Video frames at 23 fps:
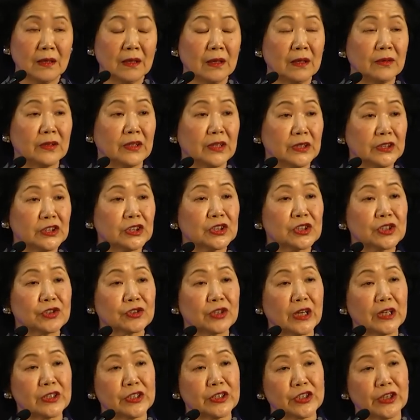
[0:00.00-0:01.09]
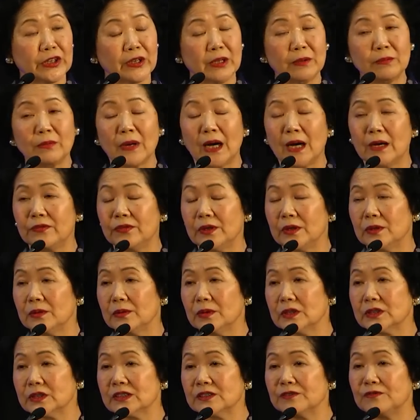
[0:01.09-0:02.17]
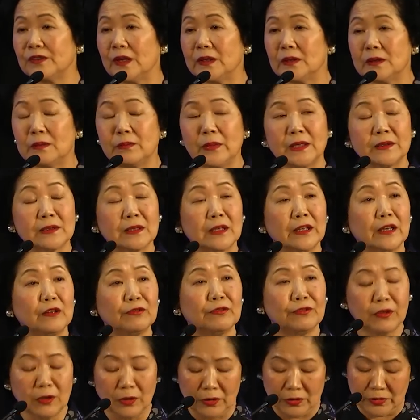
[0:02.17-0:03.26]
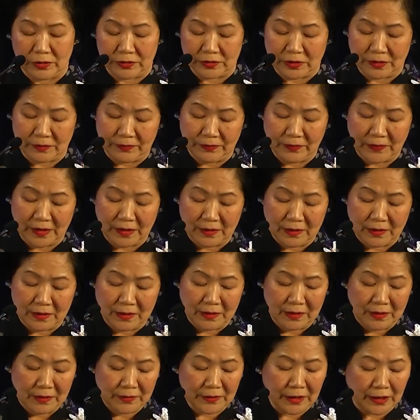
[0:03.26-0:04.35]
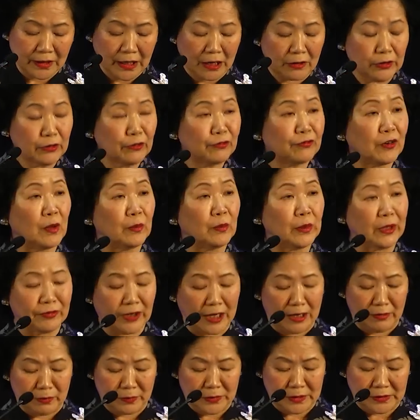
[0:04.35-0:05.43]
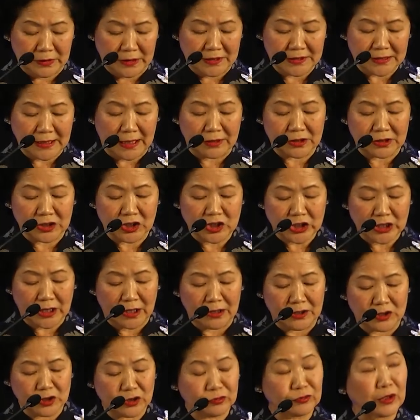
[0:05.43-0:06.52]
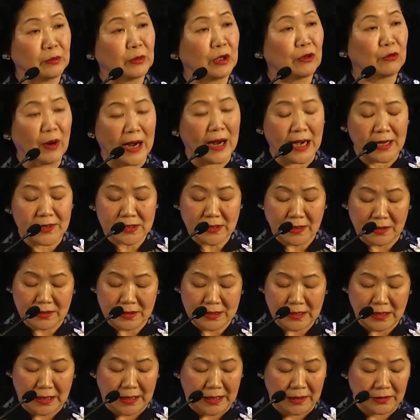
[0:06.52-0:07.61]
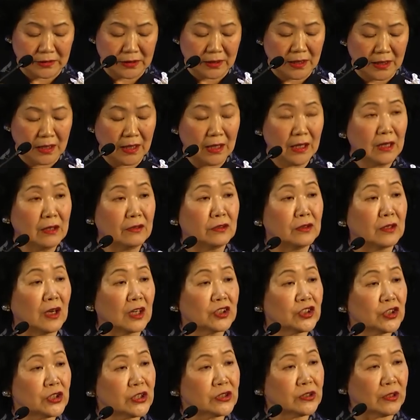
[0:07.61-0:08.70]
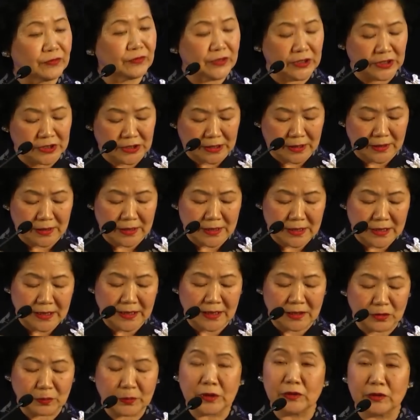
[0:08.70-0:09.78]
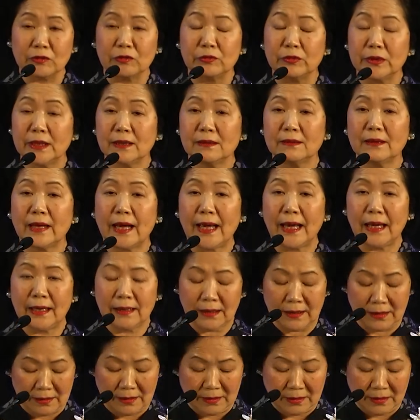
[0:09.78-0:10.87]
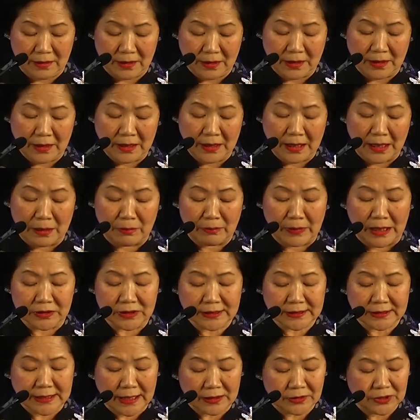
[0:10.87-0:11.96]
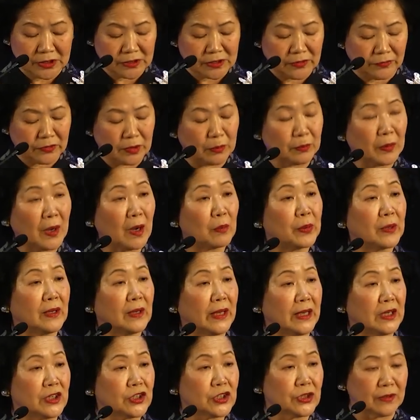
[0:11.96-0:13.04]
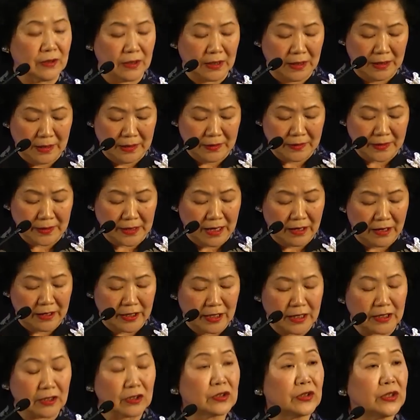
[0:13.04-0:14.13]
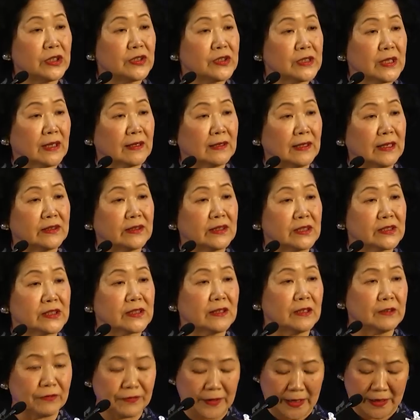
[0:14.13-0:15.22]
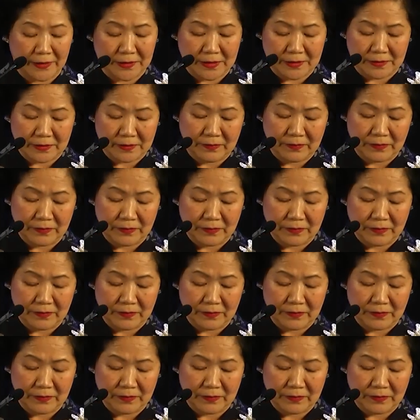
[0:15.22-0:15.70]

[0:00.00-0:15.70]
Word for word: This strategy, in my view, is fundamentally flawed. The current form of government is under challenge from a rising tide, not just of discontent, but real anger among sectors of the population that are increasingly disaffected.